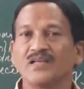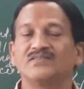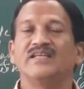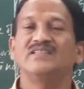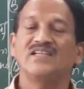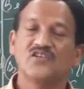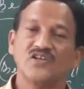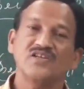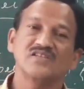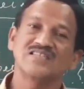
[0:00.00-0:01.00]
Then the
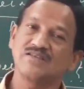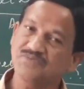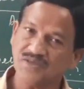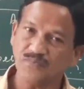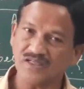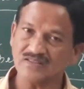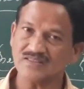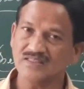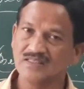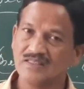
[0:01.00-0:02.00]
drawer receives the
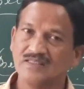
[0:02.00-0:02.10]
bills.